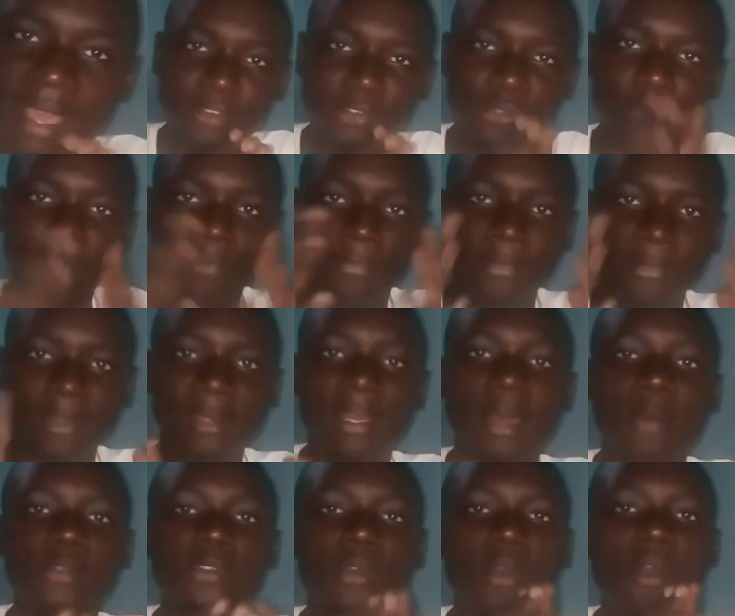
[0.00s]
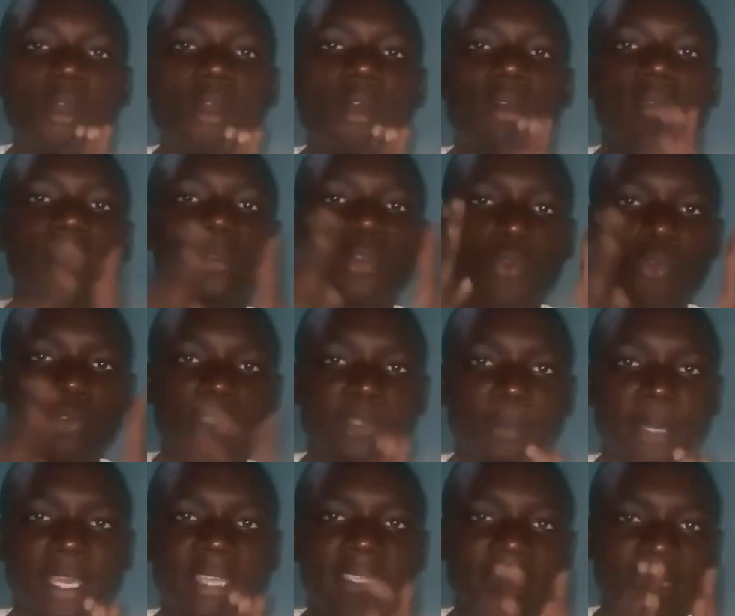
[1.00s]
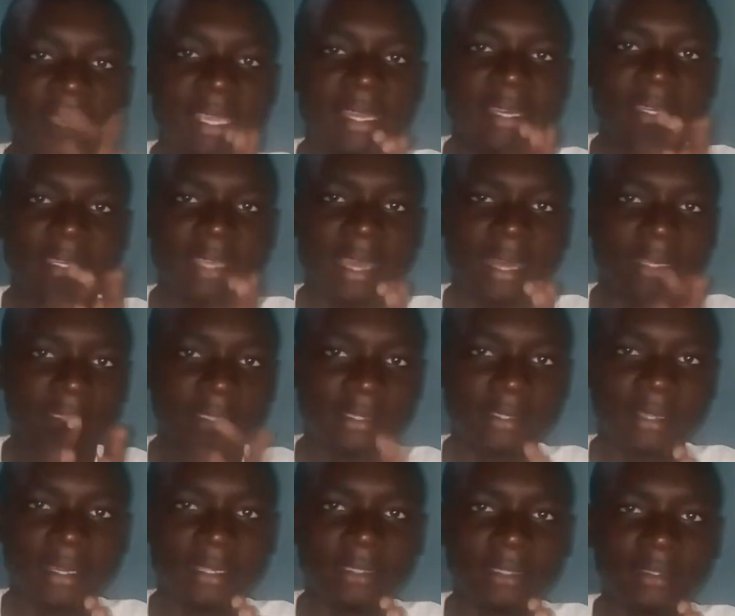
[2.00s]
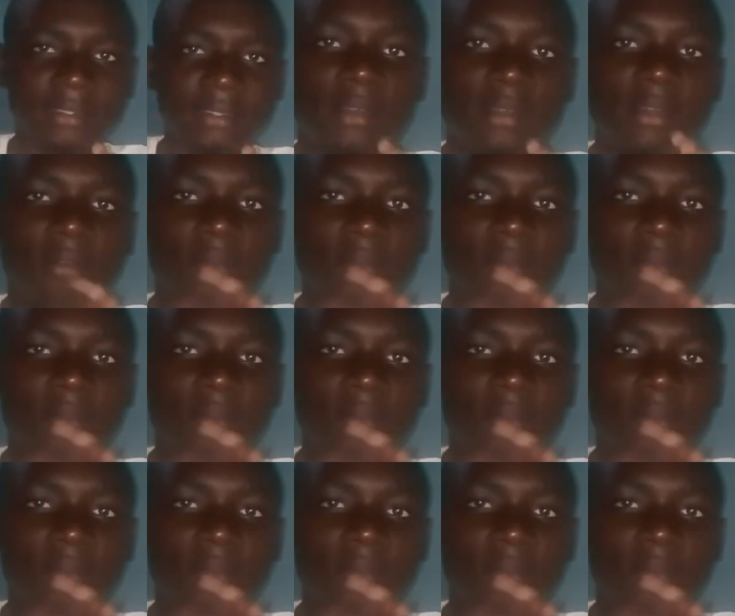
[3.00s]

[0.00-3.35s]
tends to fill out all space in their design.